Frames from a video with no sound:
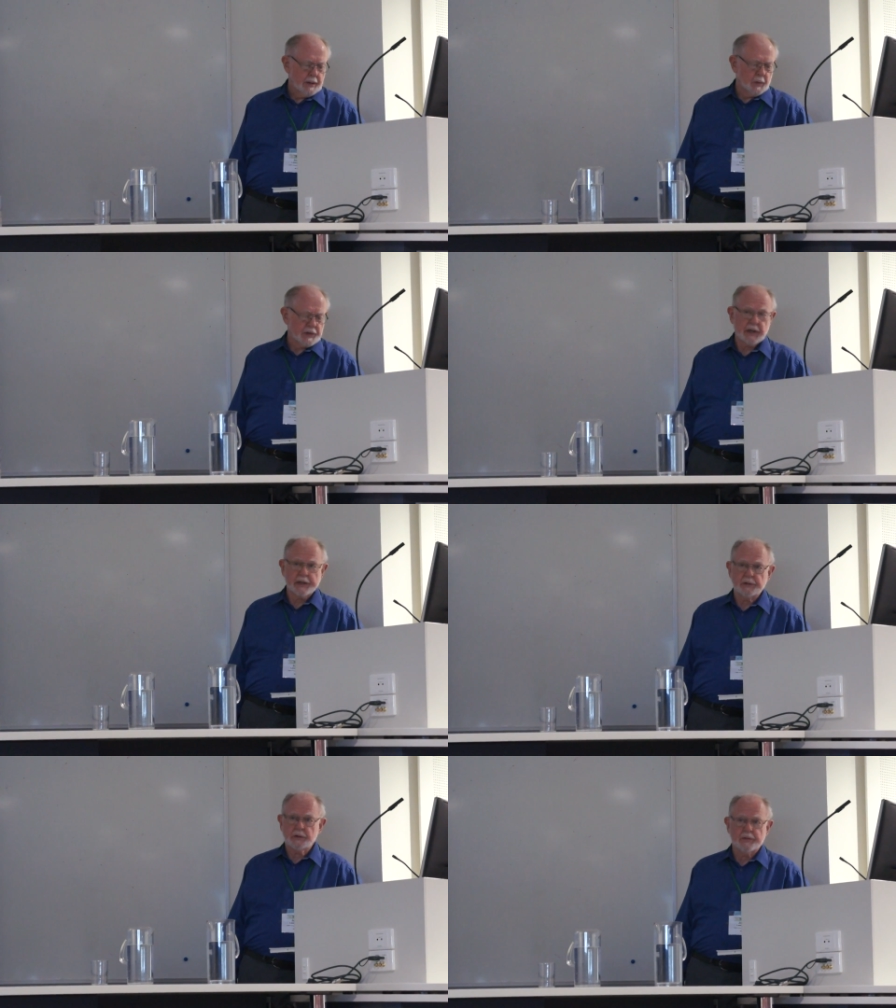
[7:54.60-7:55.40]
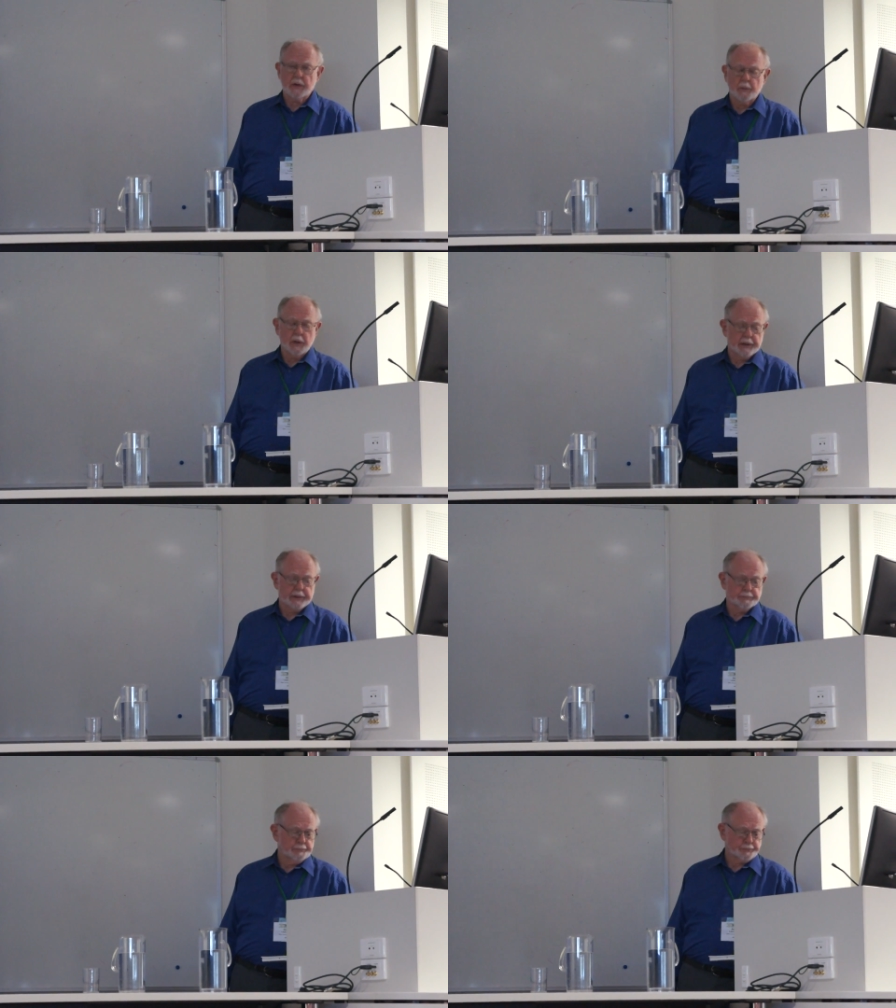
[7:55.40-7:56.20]
which I didn't do very well
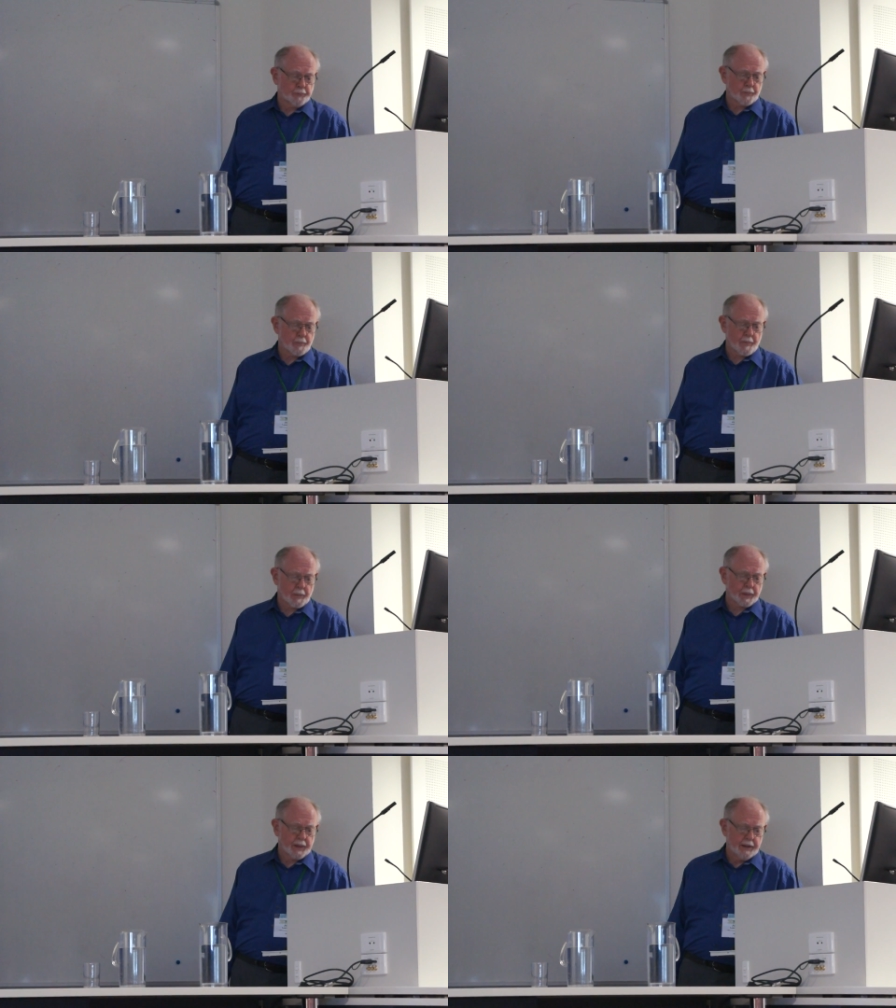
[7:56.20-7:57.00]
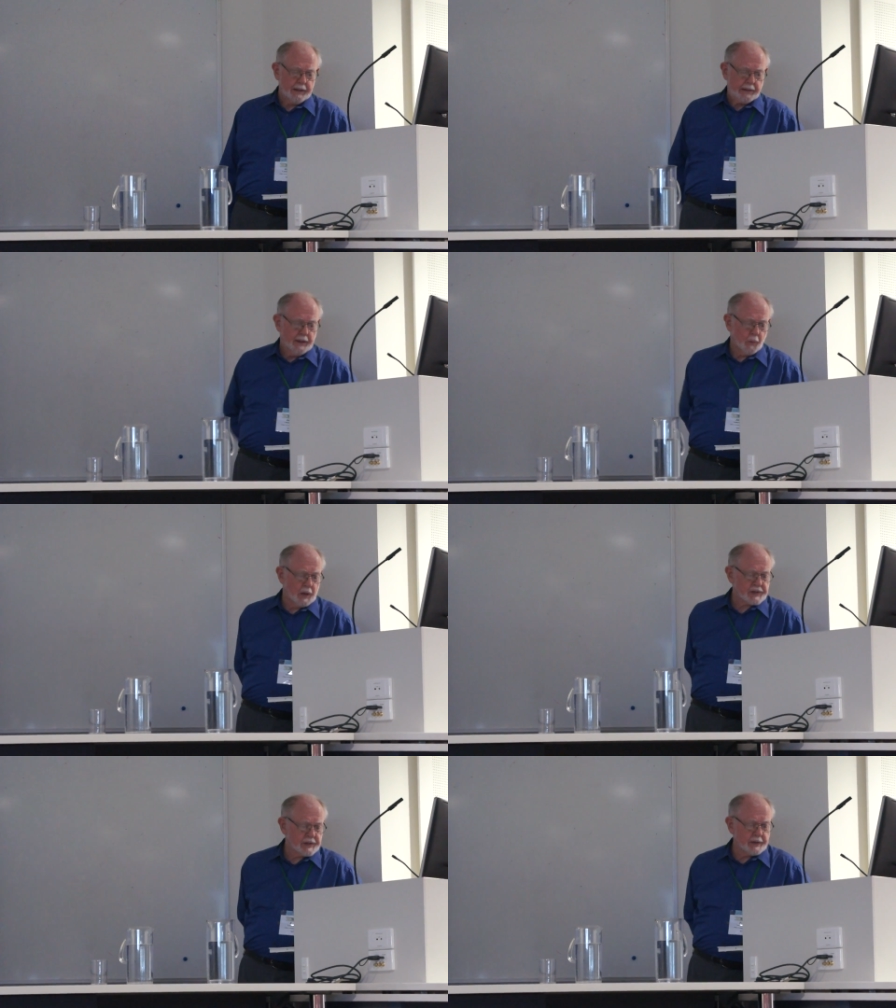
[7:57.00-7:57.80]
in.
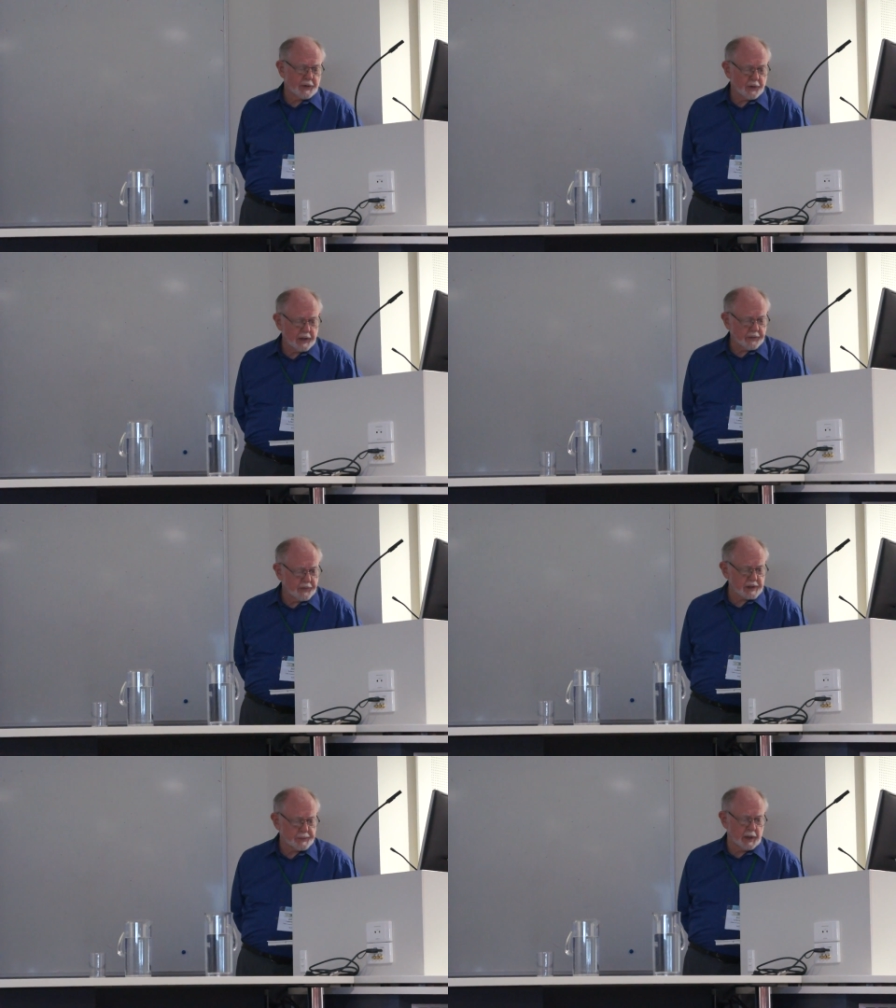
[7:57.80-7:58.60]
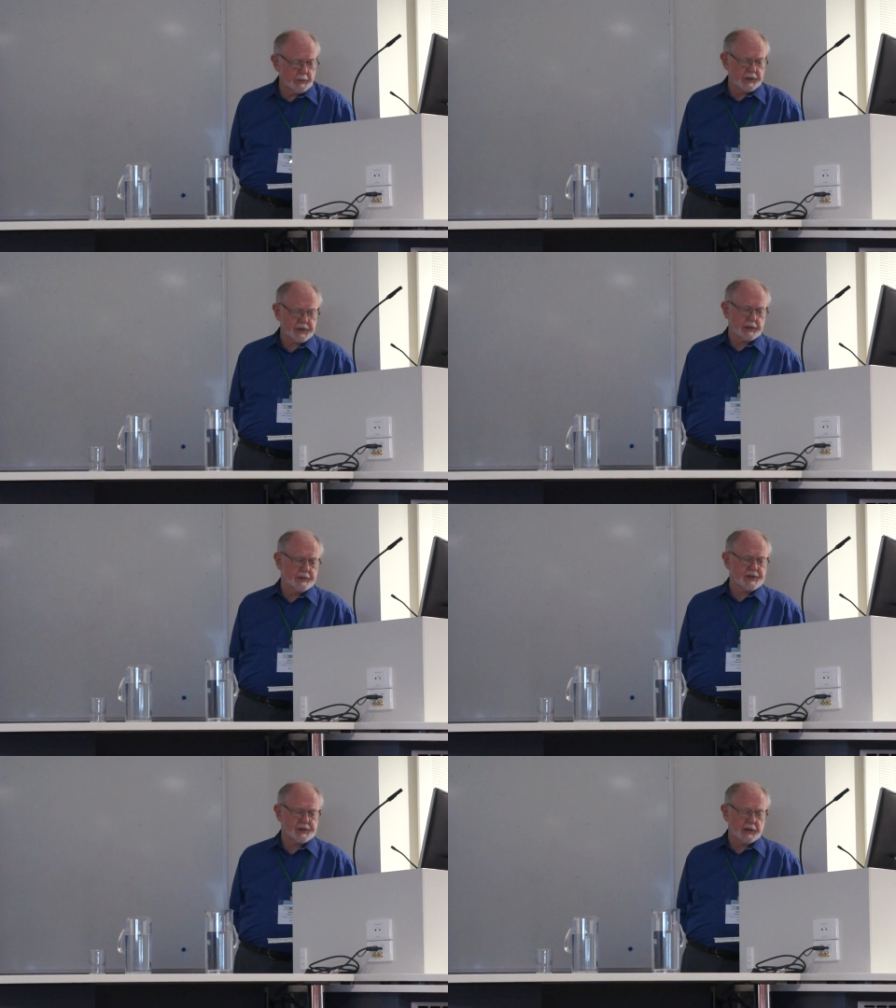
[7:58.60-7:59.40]
Watson and Crick first published on
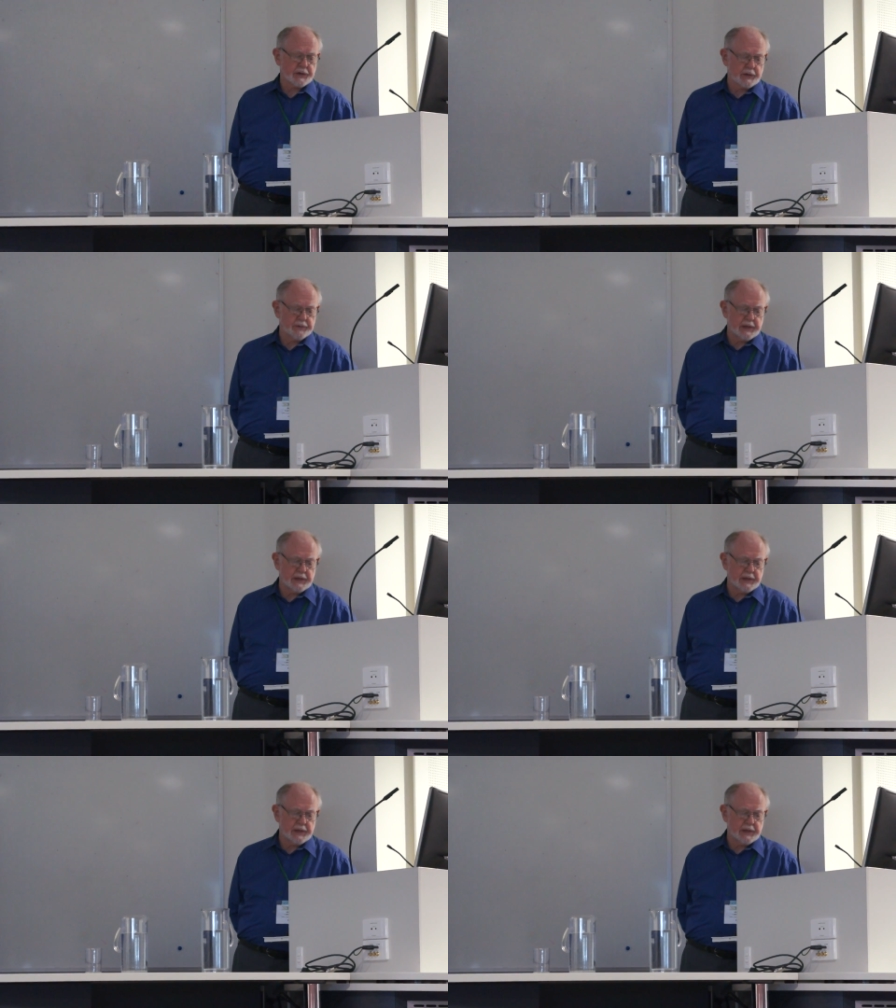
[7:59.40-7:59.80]
the structure of